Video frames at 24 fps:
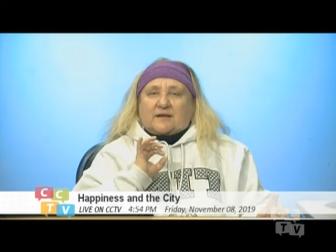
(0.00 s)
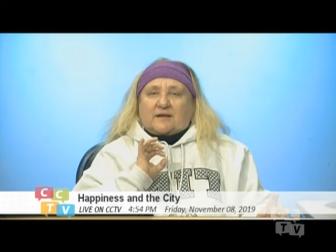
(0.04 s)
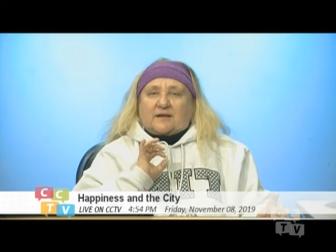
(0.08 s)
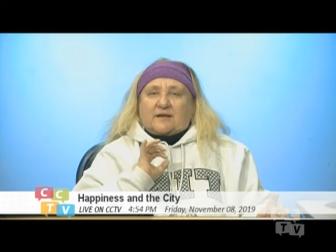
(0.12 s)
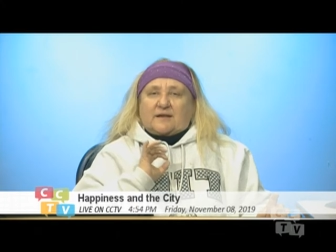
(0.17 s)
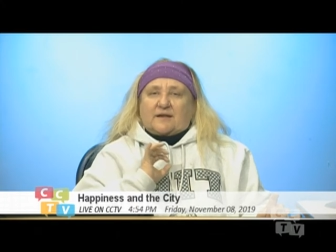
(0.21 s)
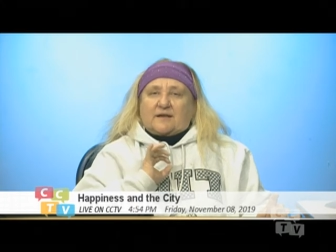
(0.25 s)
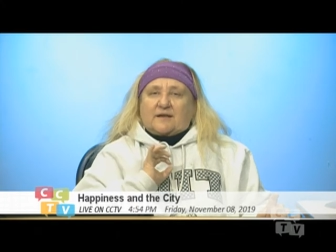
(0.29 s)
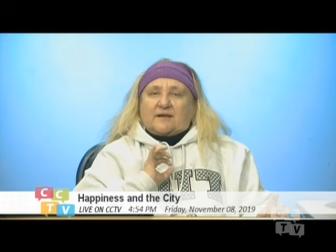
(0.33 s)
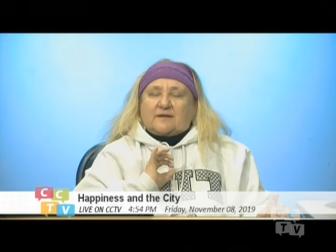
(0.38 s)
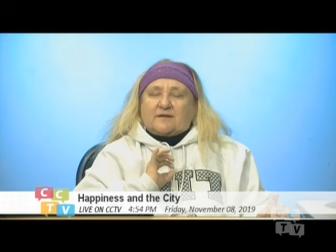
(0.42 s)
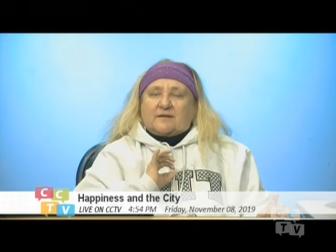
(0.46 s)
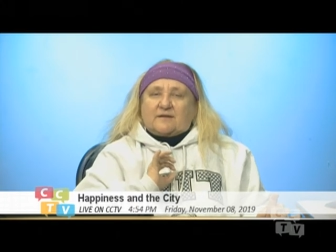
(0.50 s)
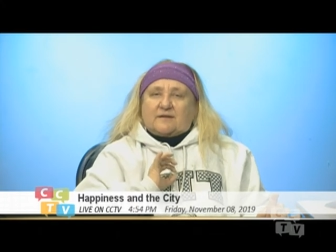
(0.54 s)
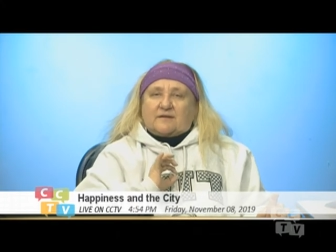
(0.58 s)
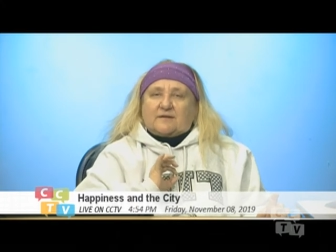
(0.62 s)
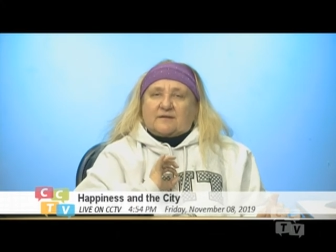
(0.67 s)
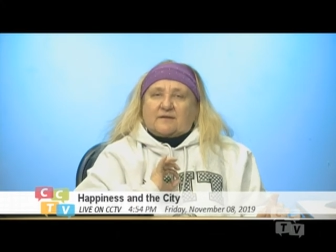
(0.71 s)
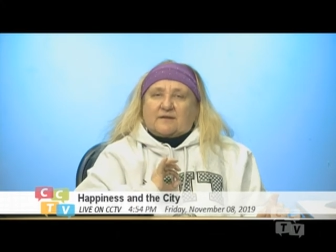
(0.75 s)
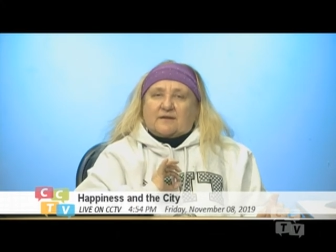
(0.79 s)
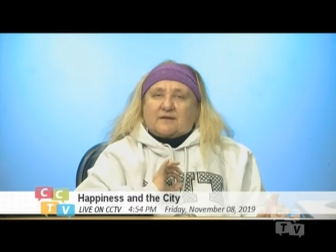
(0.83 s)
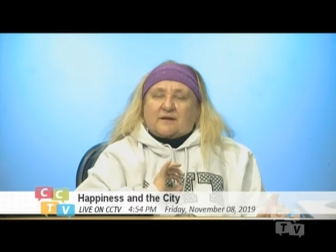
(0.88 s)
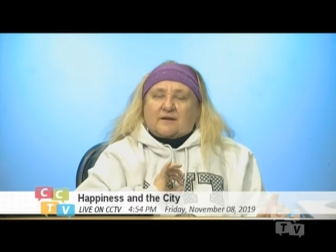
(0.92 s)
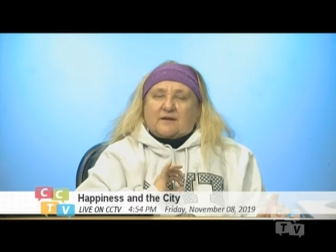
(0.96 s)
in
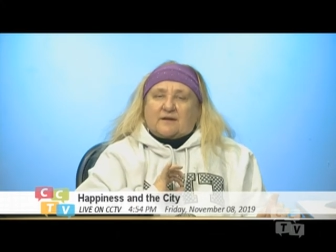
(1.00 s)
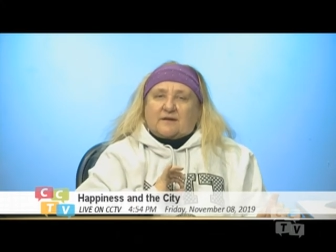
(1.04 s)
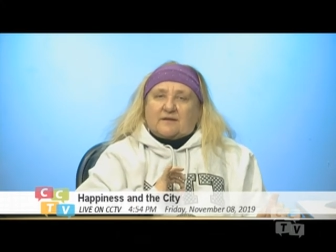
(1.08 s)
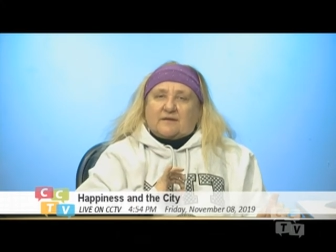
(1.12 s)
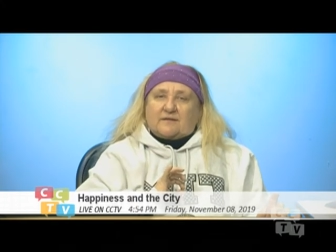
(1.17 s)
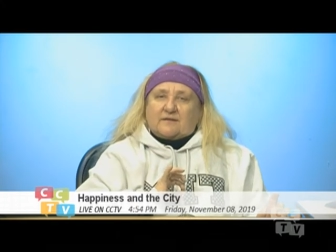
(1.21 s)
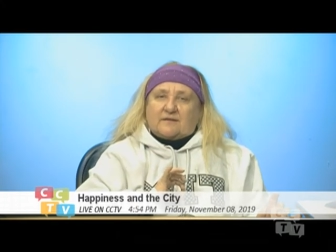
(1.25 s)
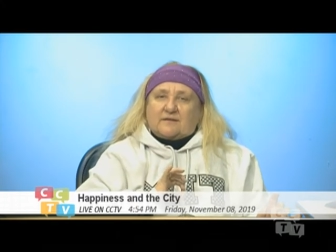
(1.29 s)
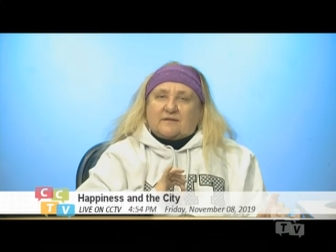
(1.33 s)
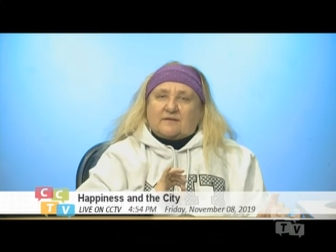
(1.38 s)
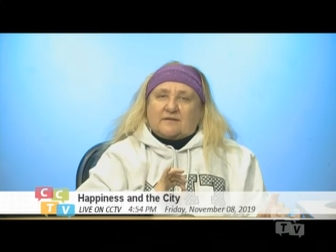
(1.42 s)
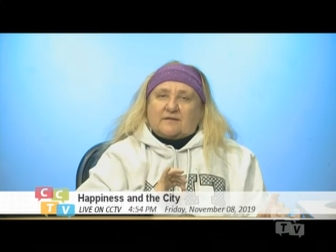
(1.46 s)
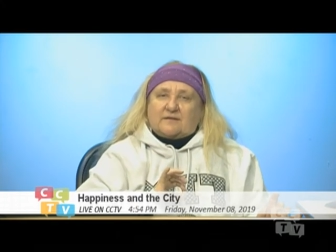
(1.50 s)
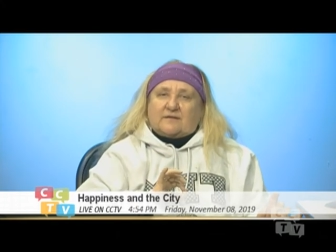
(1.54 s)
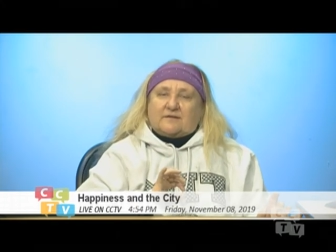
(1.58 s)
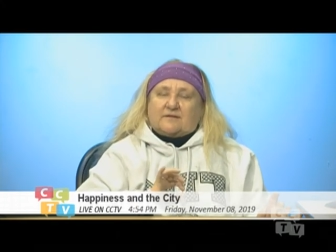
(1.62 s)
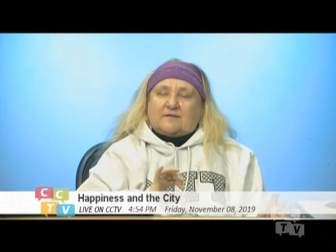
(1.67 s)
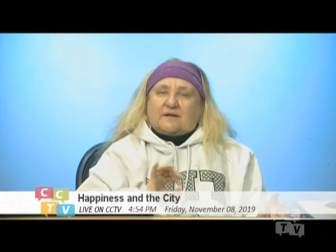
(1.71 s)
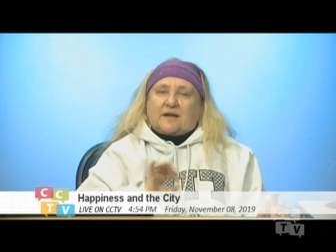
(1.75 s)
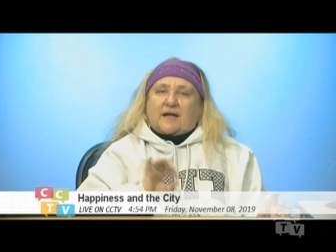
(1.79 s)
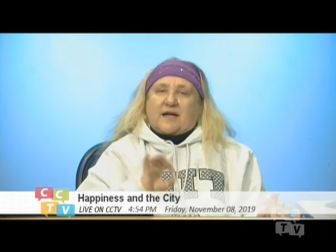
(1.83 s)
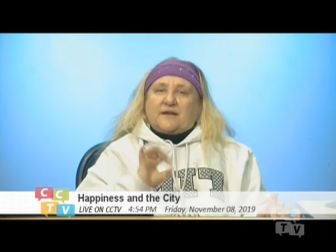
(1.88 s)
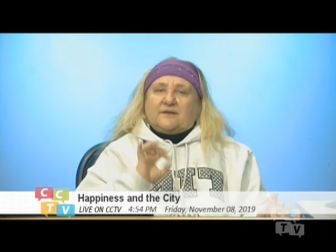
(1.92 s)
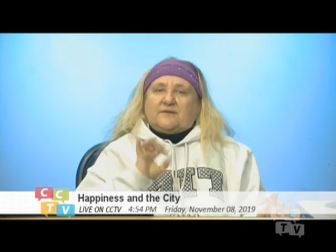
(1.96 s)

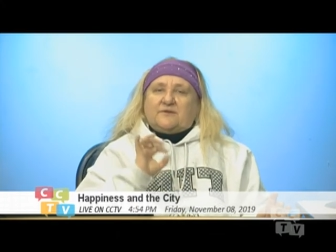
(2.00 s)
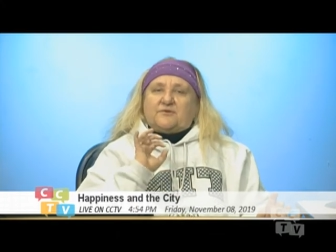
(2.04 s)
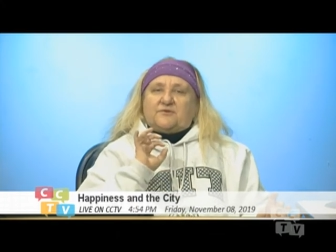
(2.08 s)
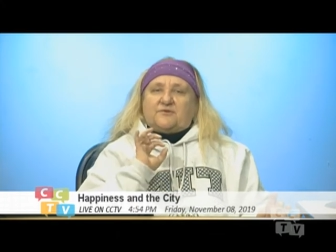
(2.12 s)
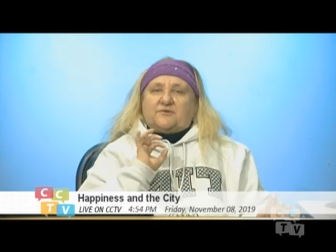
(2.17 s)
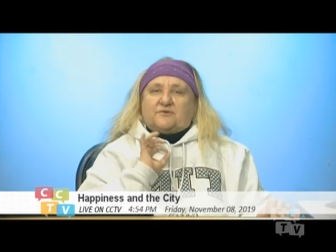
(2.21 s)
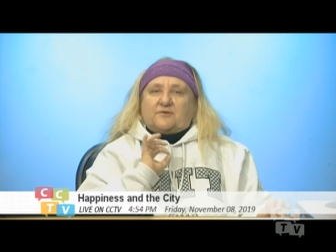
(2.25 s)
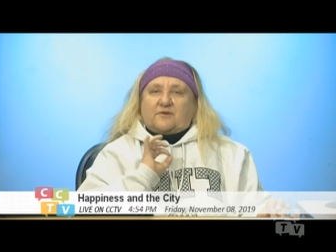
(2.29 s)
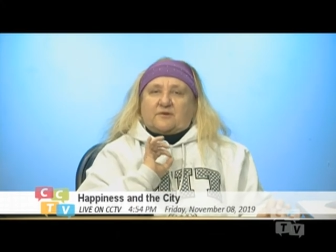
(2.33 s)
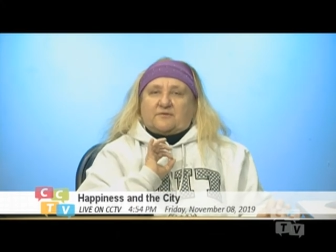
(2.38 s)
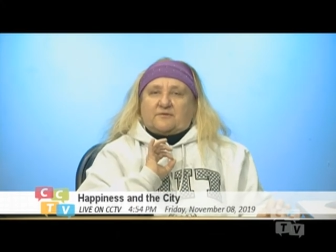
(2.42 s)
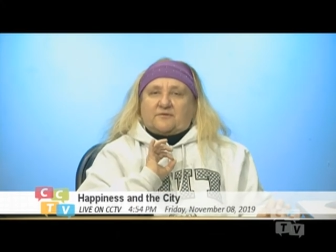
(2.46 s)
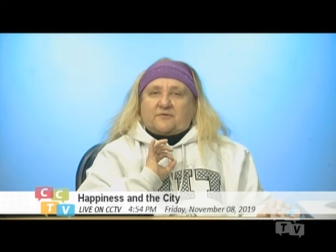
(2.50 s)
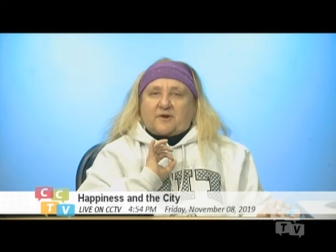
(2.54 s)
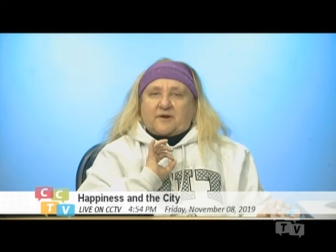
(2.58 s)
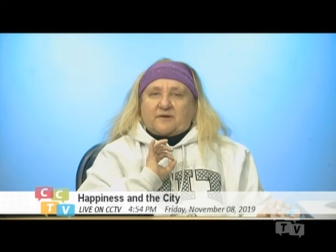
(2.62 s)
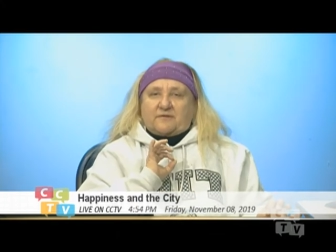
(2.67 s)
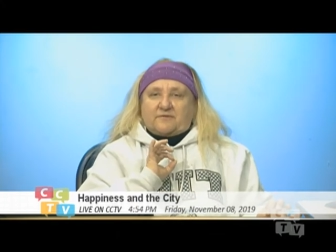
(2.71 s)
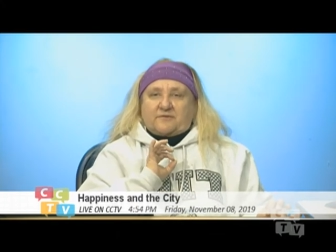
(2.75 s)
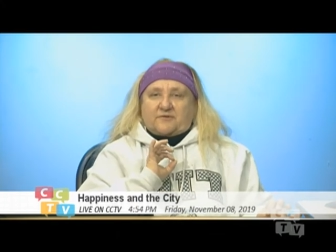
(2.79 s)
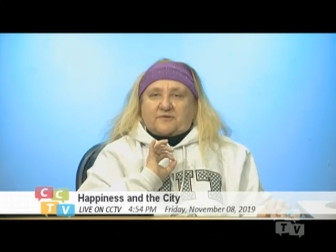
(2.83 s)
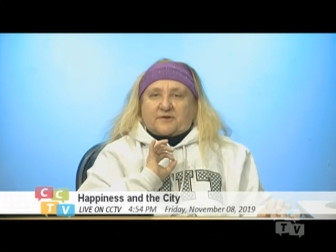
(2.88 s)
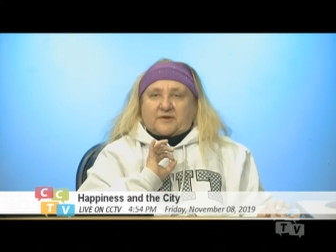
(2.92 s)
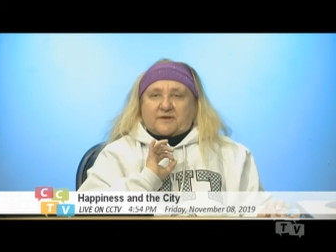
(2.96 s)
attitude of
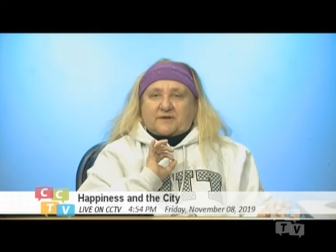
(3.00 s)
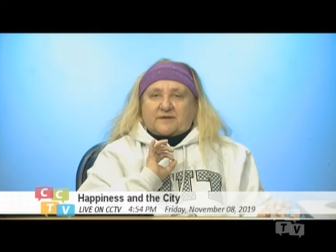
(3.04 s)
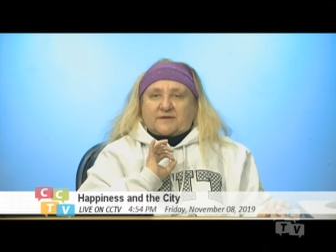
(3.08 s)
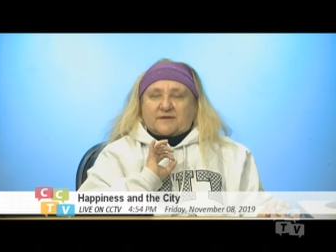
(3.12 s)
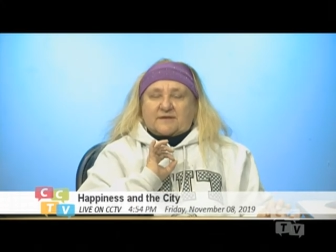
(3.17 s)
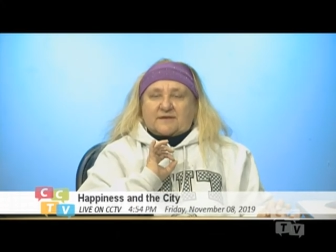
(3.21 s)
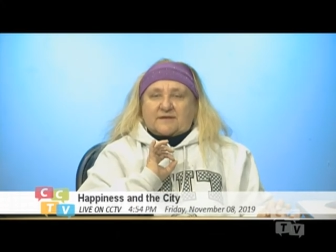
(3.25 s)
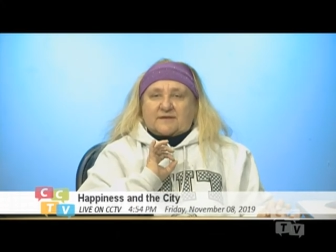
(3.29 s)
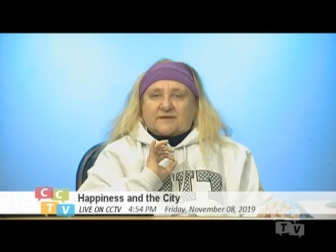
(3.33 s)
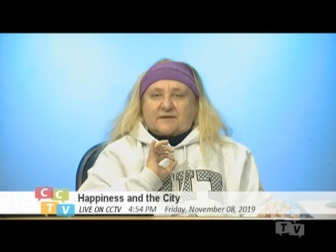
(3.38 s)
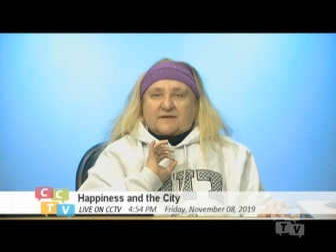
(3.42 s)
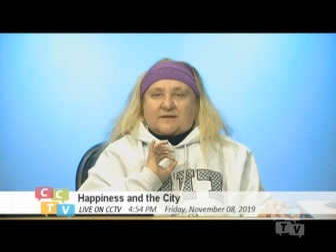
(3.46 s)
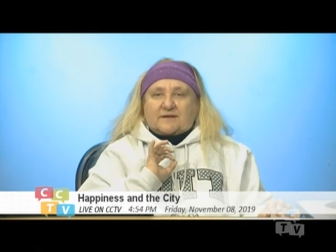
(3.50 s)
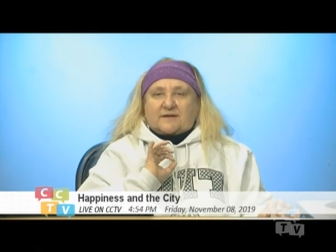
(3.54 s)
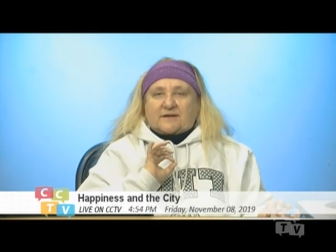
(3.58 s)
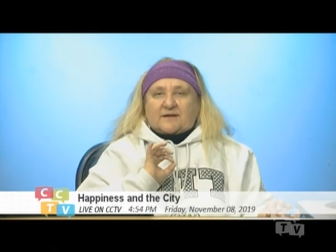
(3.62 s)
reverence,